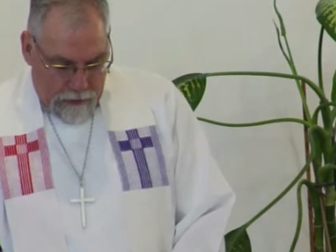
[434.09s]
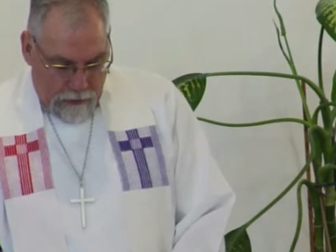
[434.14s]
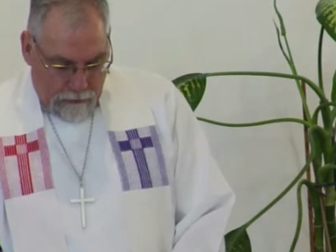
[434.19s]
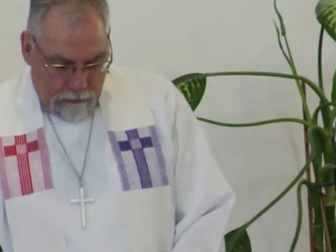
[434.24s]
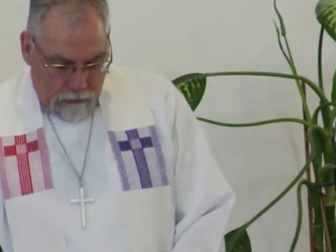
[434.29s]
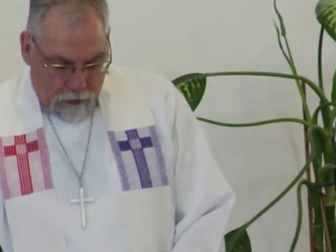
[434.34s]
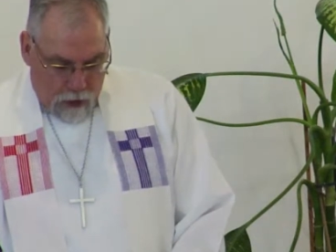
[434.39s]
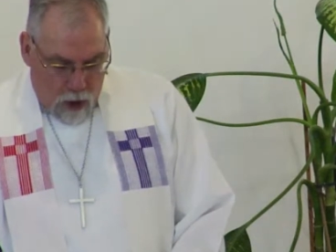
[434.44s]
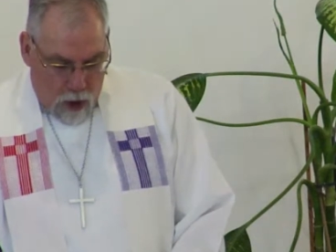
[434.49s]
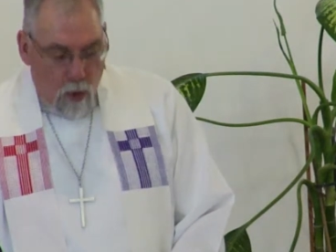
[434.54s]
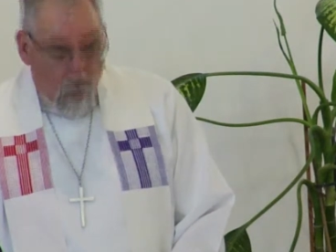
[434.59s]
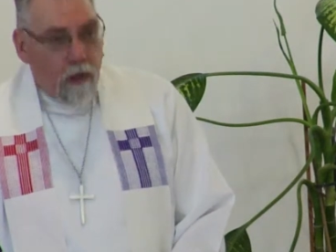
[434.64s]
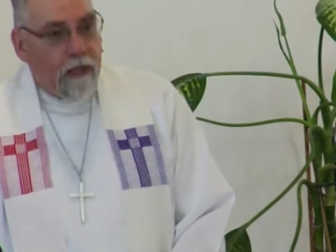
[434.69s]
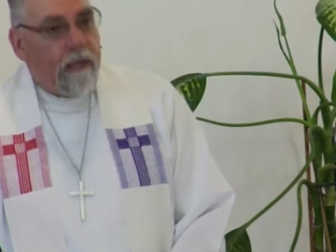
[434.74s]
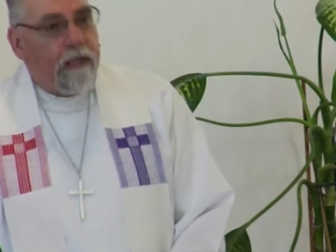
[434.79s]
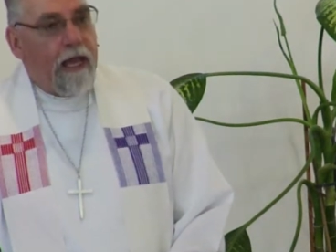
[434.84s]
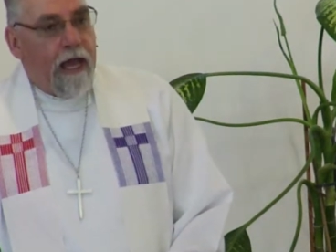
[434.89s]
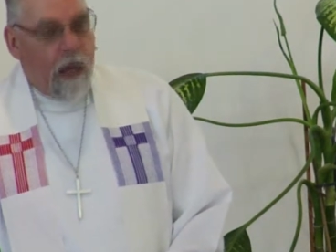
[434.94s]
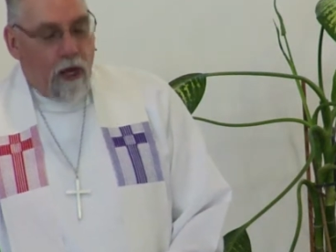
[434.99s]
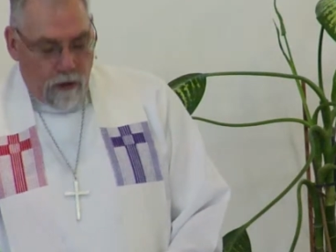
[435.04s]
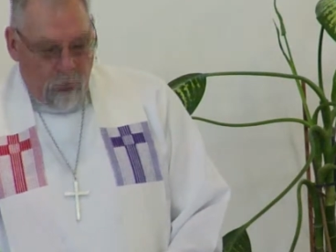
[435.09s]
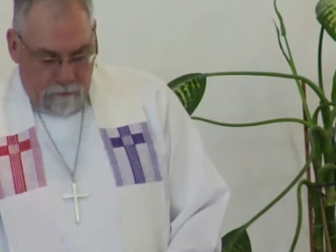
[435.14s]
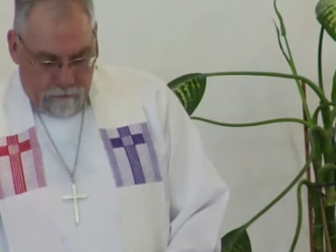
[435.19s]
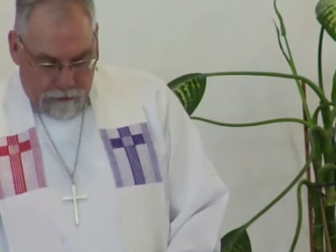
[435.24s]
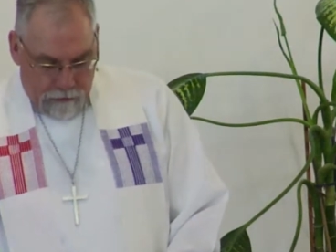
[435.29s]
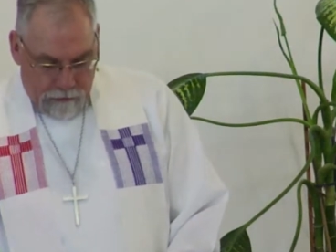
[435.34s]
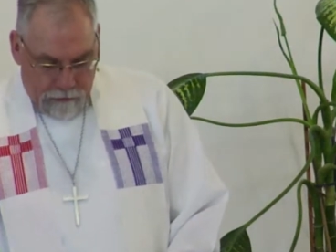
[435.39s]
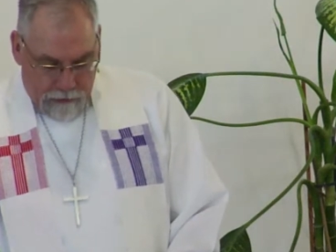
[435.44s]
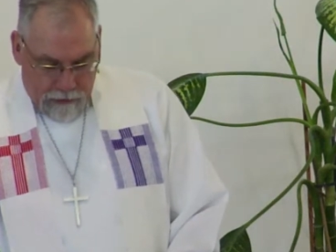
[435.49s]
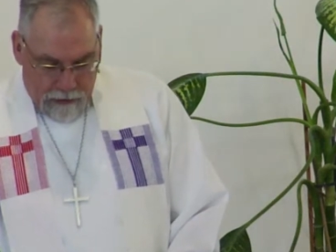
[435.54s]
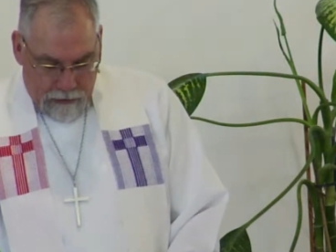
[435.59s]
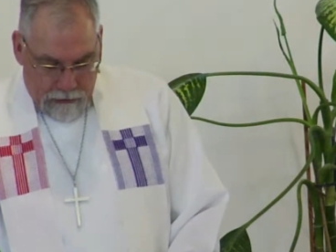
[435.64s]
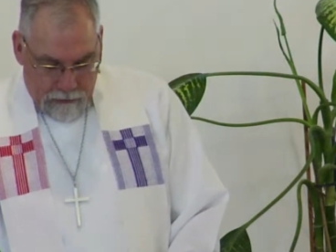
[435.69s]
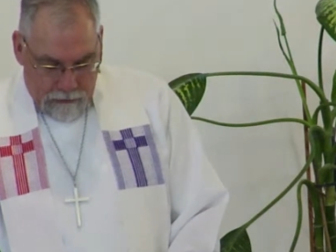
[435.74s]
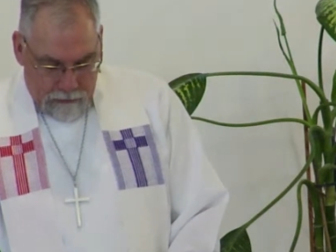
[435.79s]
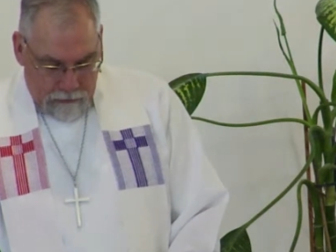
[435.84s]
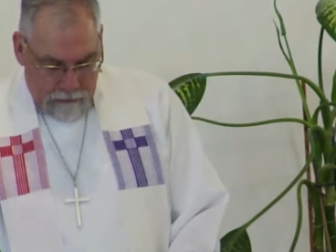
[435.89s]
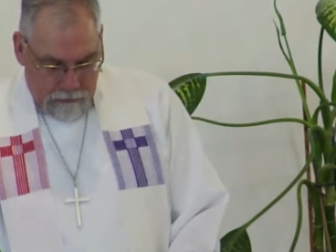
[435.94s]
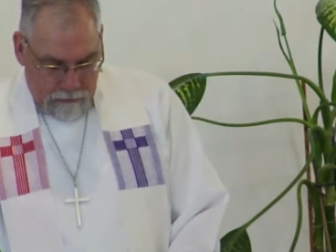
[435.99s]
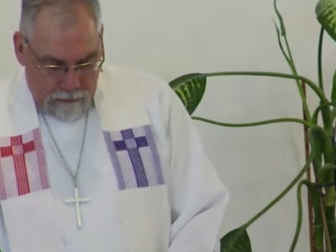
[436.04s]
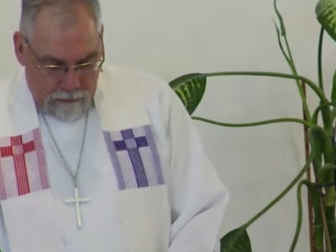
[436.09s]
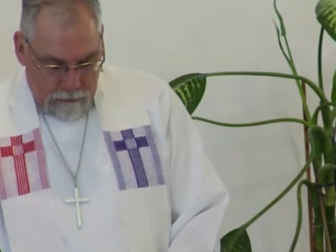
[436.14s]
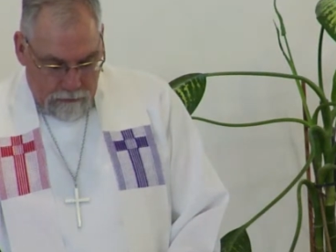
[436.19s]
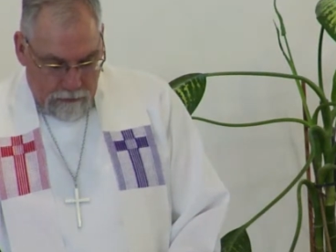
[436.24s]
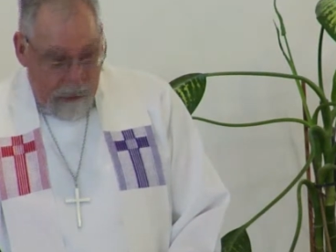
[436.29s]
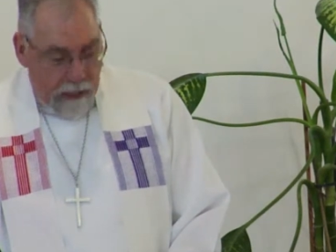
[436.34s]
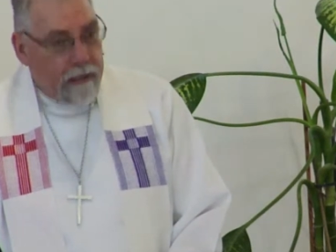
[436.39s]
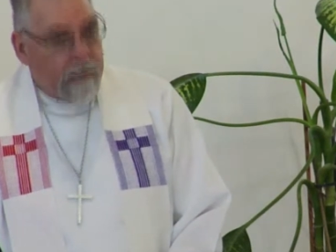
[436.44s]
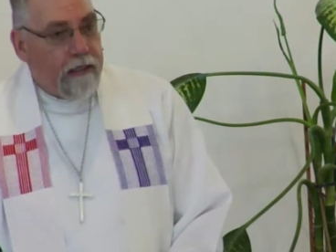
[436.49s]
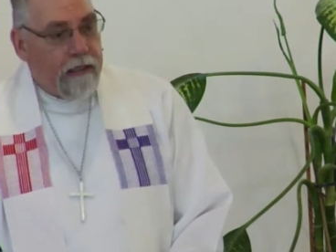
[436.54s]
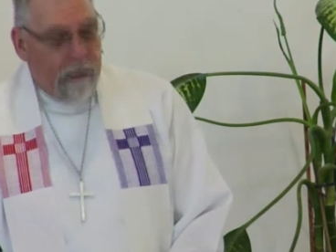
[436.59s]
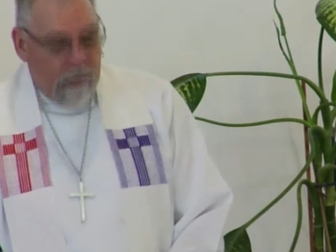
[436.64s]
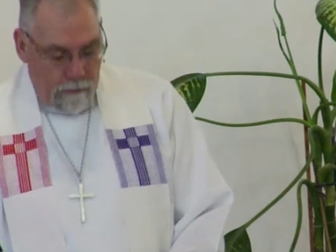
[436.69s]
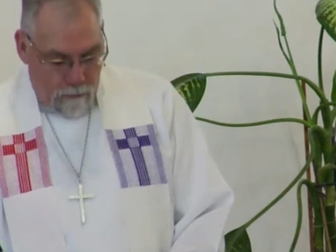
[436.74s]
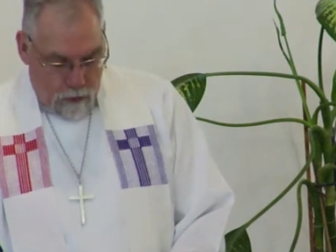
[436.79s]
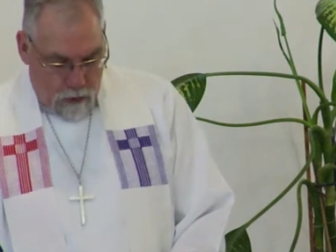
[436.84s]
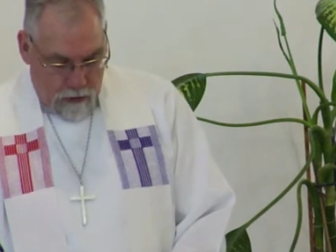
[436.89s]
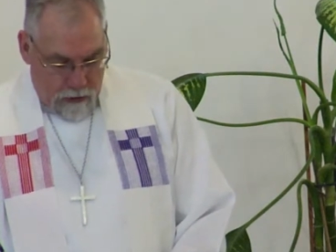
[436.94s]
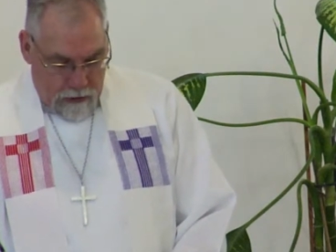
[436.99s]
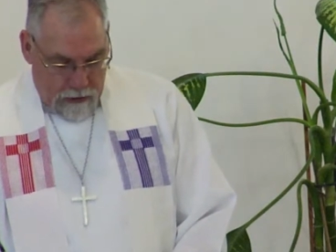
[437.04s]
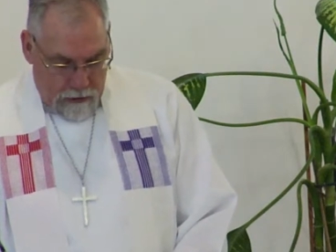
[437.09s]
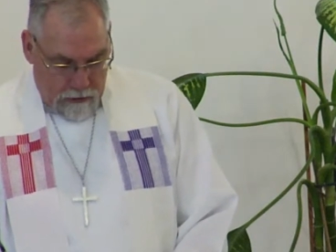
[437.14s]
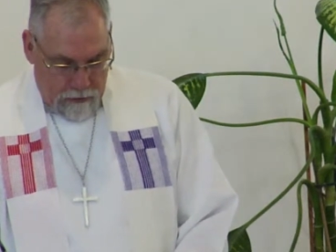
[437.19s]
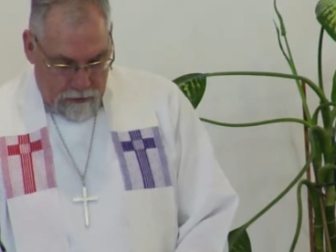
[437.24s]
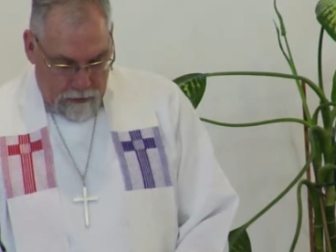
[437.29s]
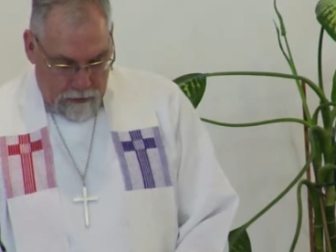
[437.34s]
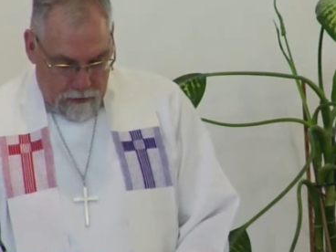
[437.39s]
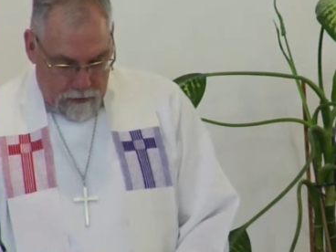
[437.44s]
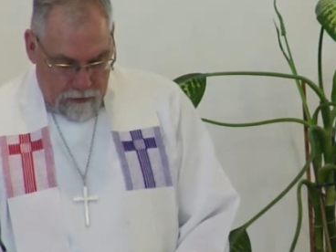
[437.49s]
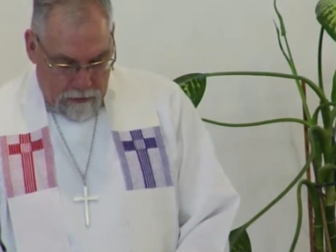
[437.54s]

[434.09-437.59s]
At the going down of the sun and in the morning,